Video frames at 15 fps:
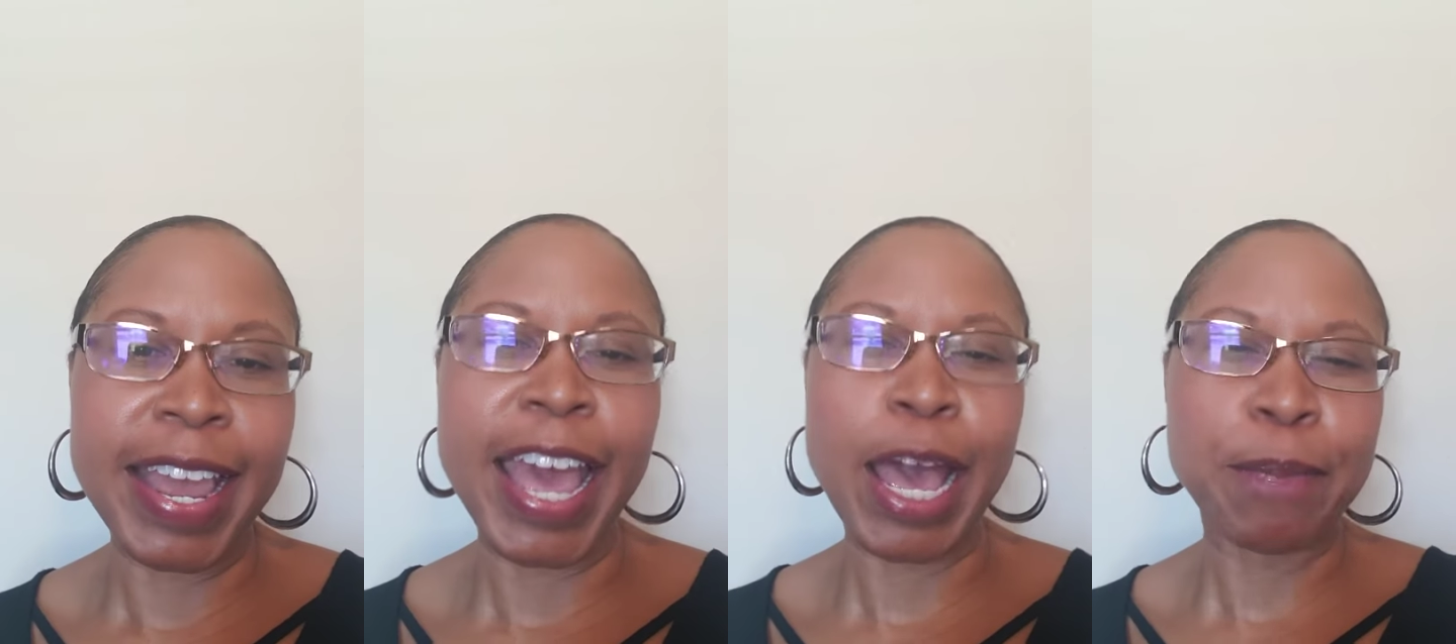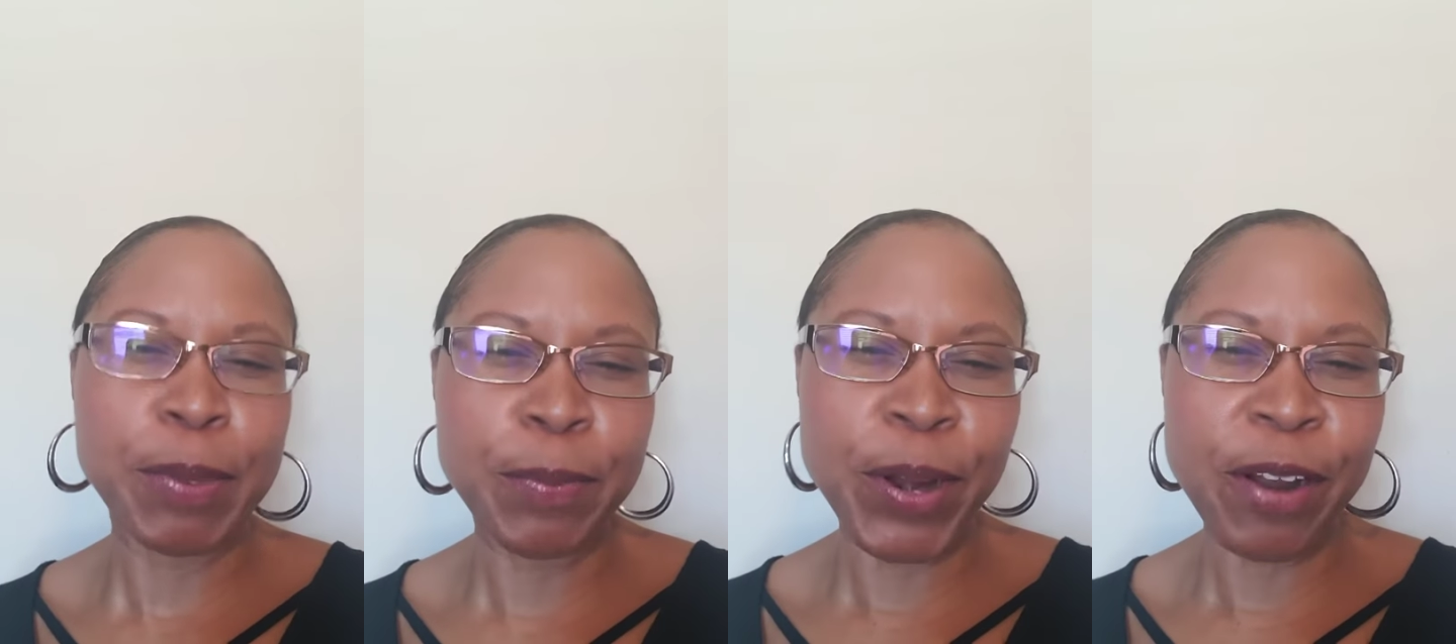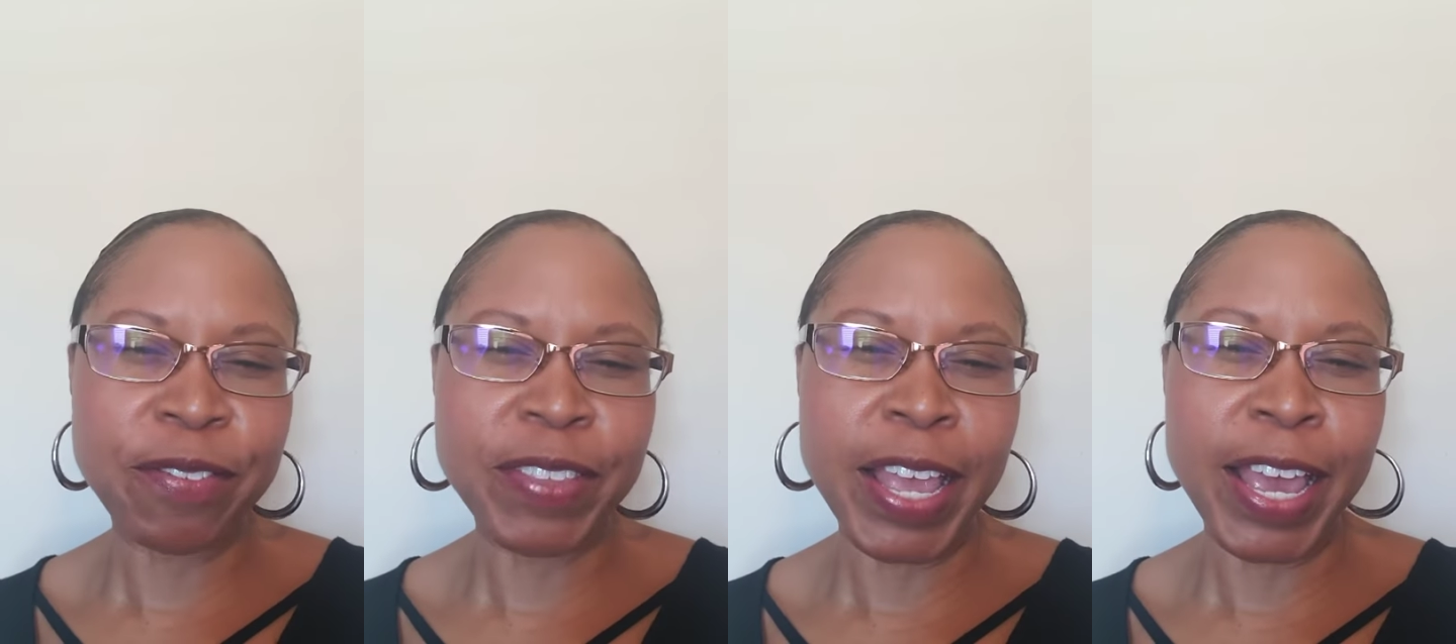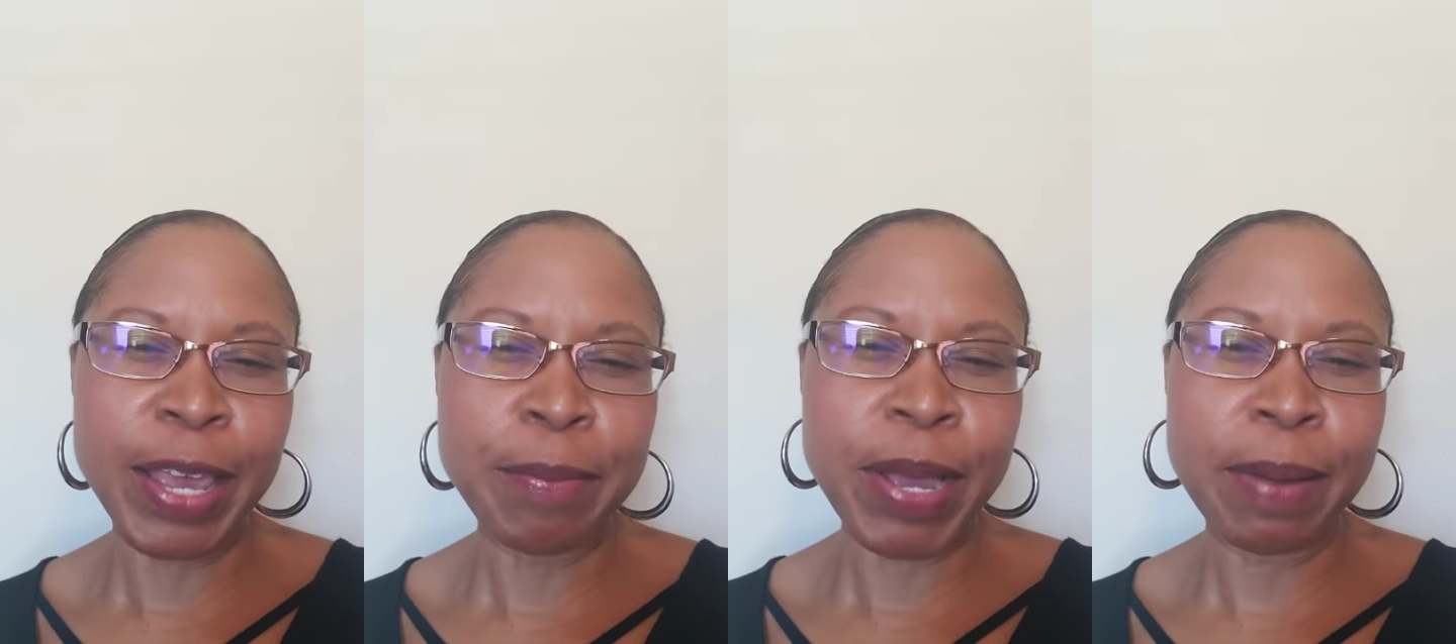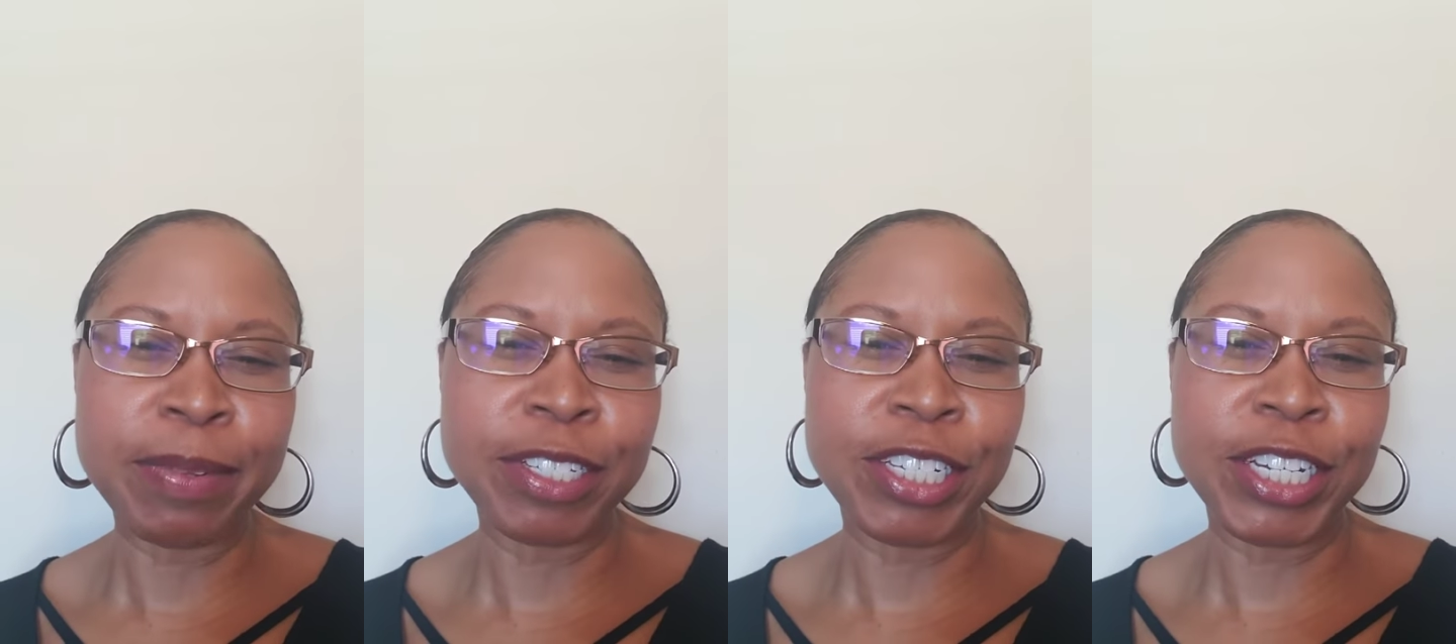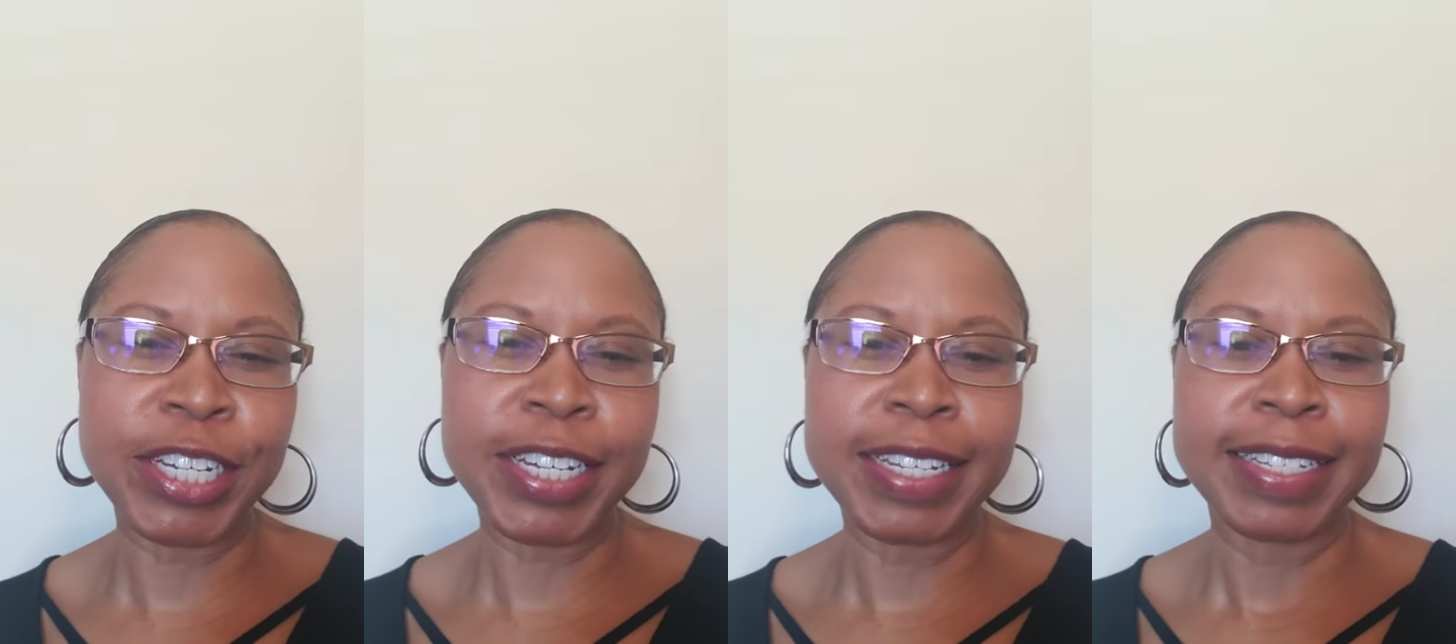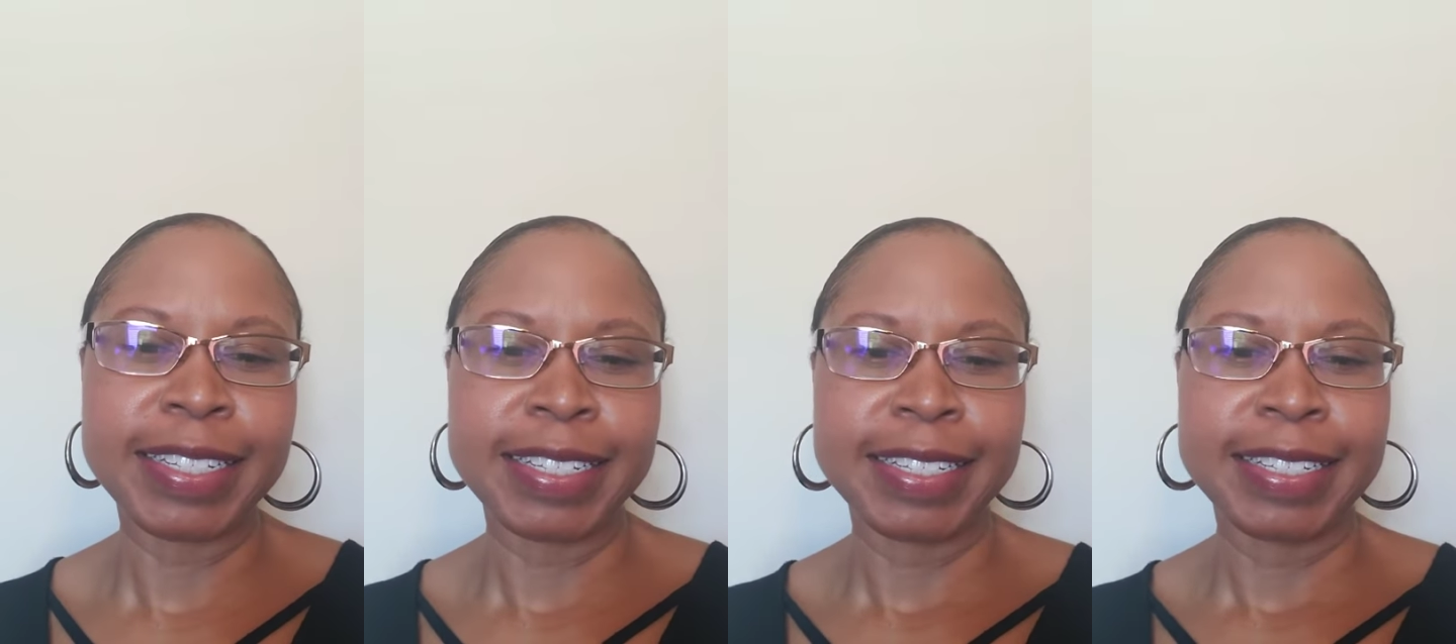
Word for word: happy birthday, Mama G.